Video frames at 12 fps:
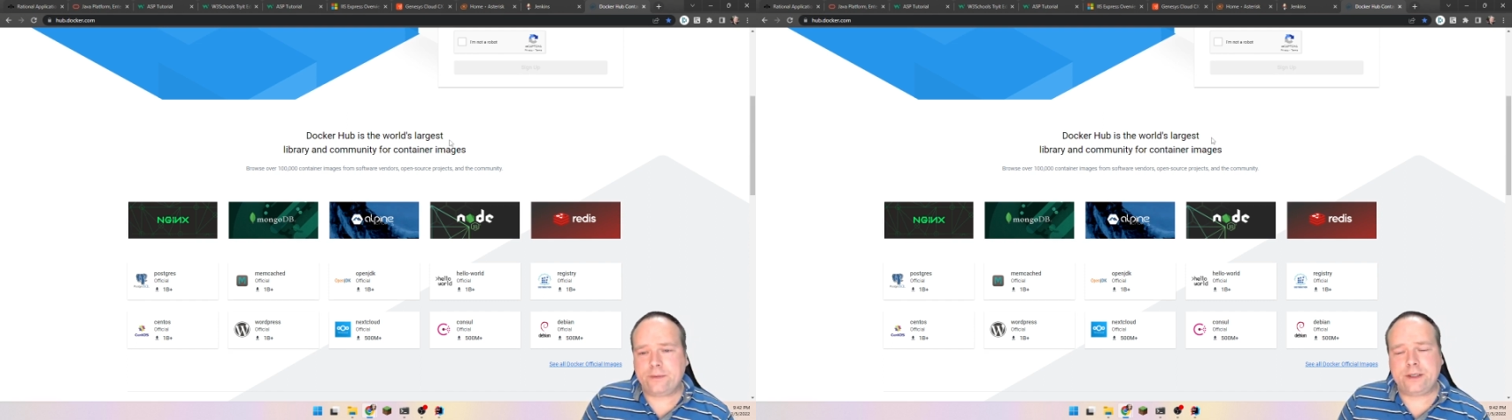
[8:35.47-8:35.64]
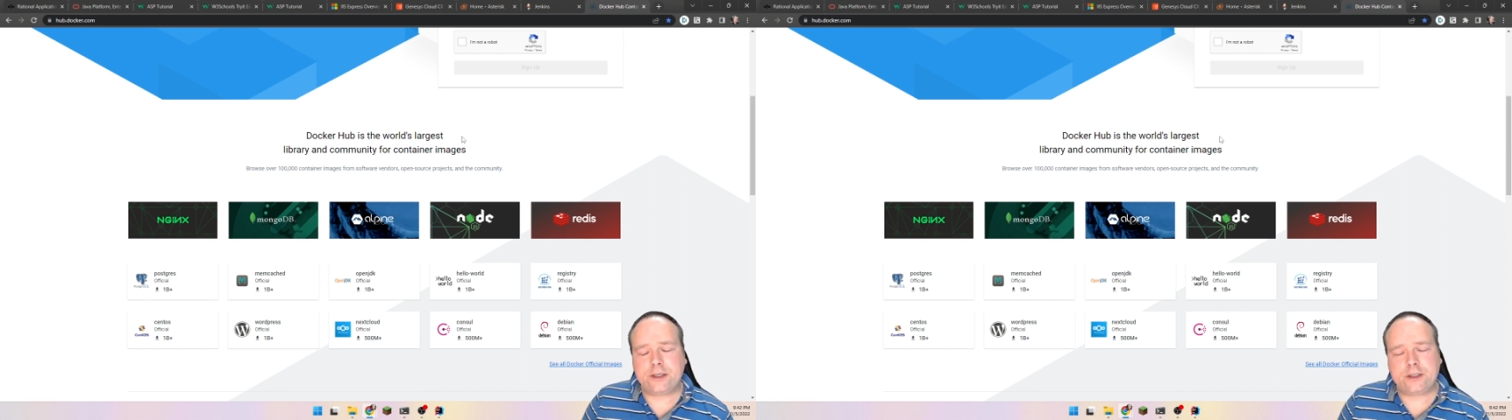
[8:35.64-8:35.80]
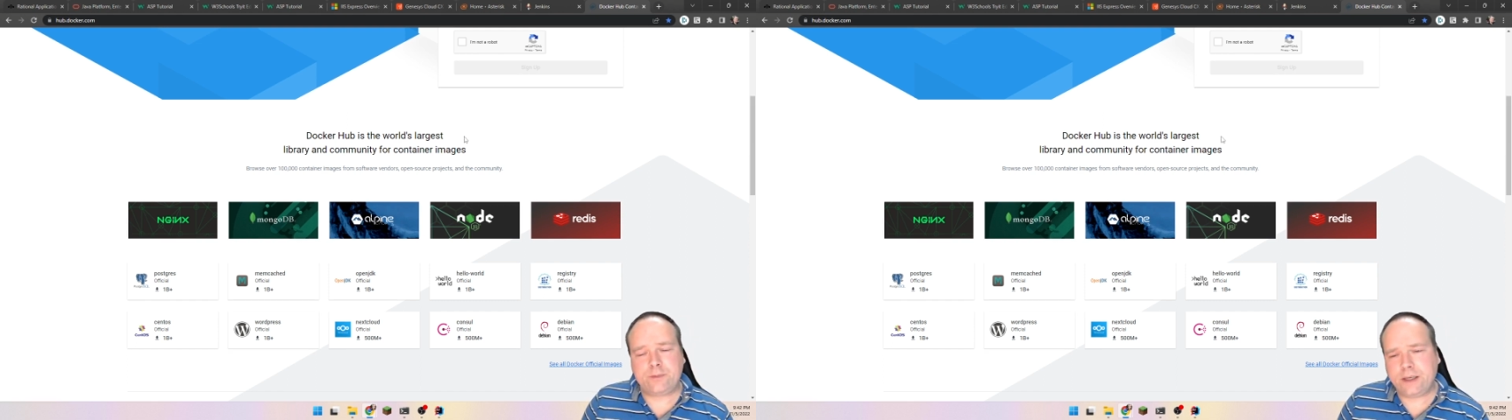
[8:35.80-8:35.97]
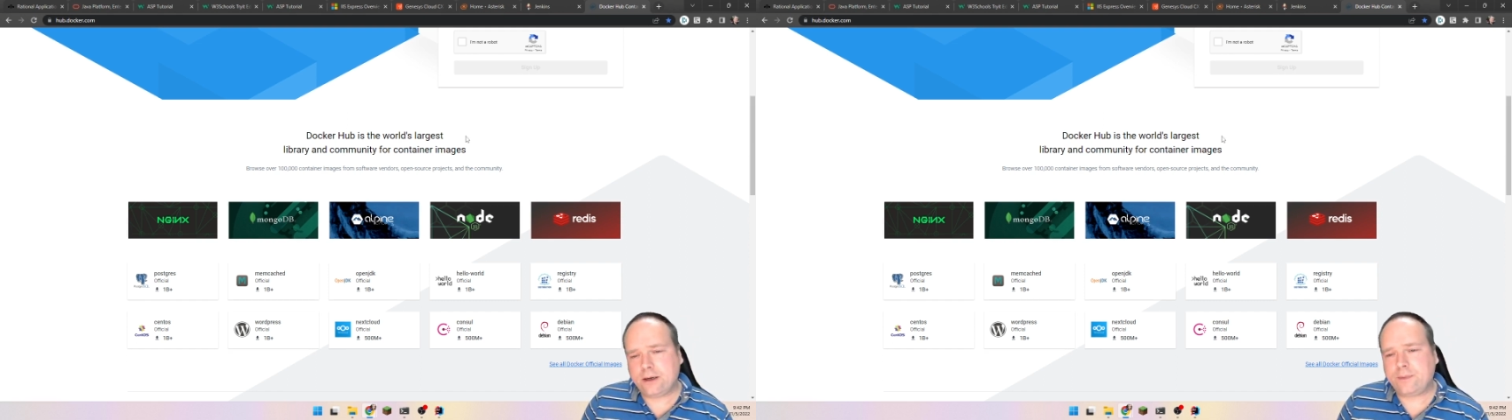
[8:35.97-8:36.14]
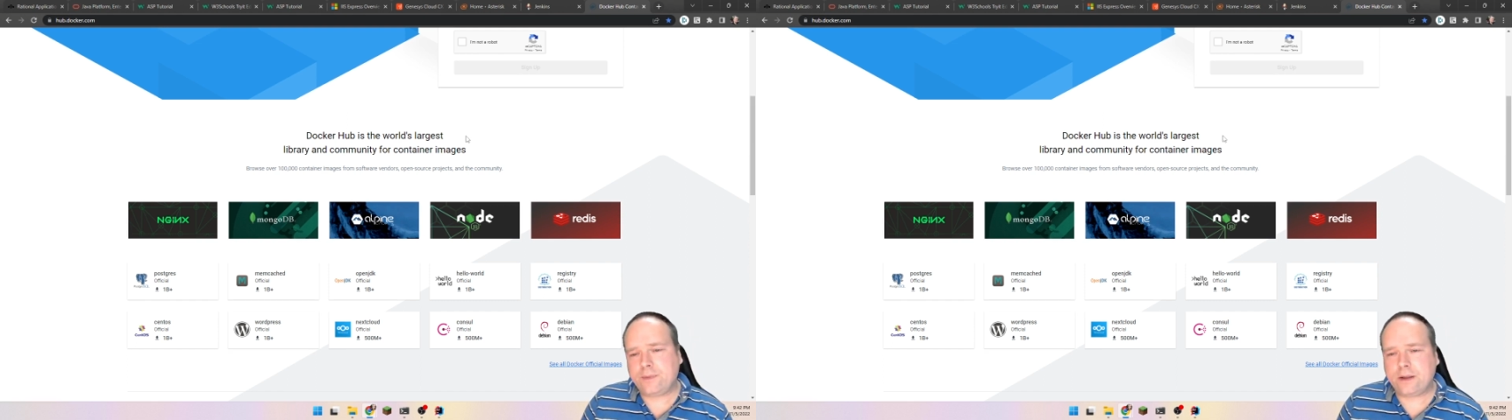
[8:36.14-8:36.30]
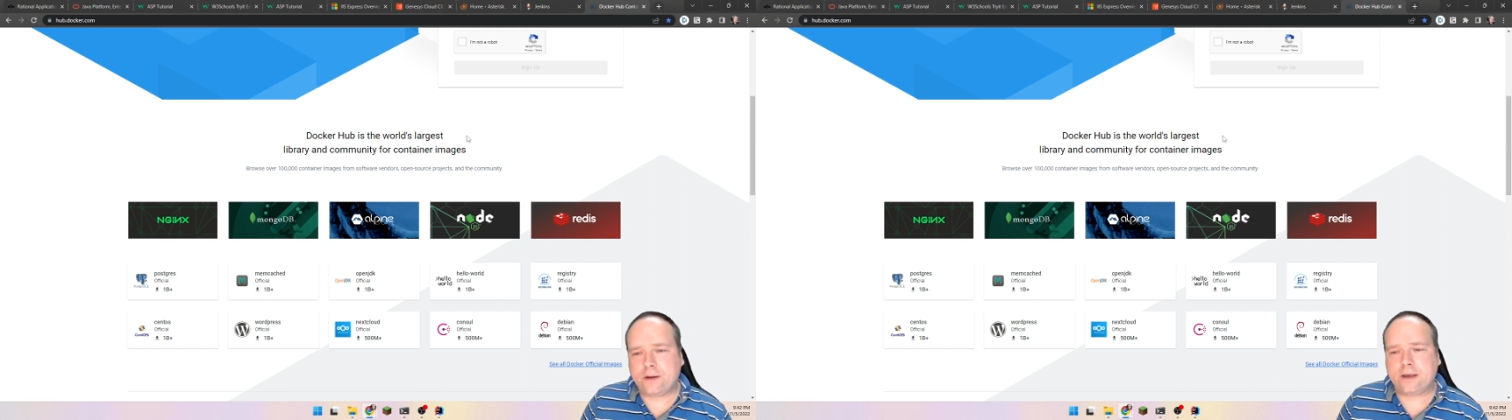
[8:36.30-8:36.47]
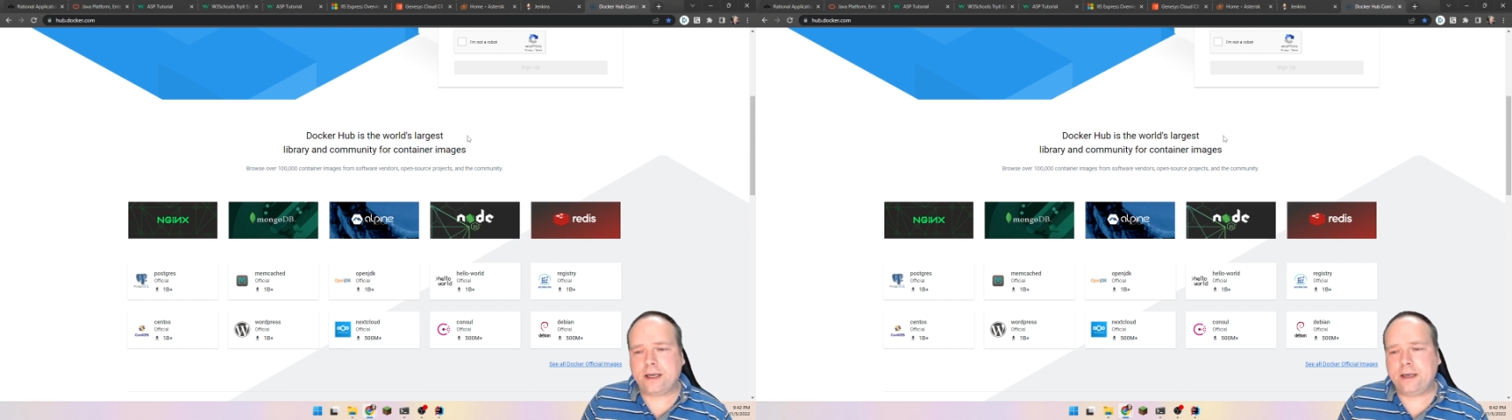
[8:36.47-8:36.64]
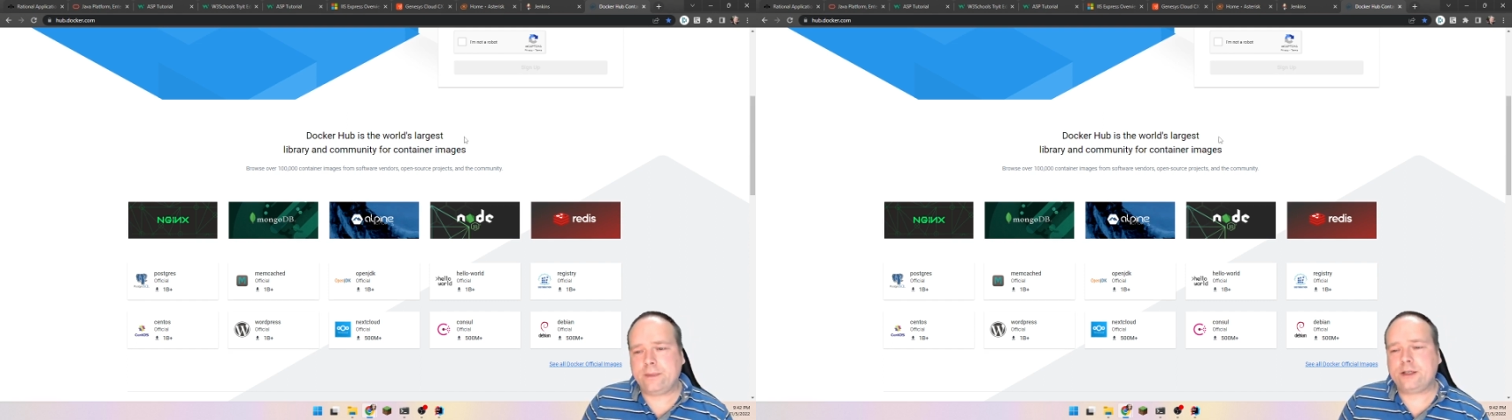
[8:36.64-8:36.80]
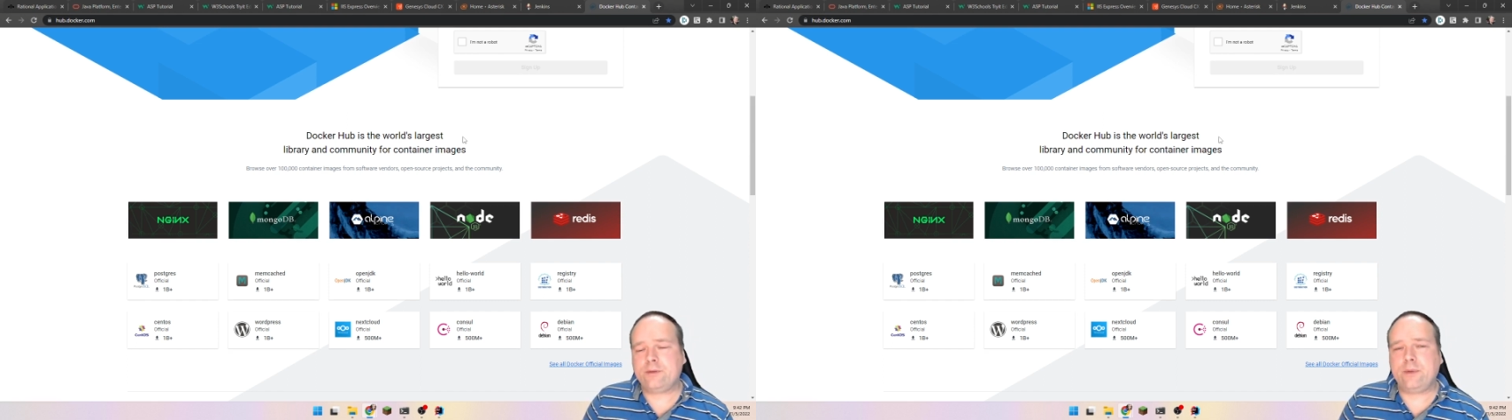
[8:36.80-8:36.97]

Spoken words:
We just spin up the Docker image.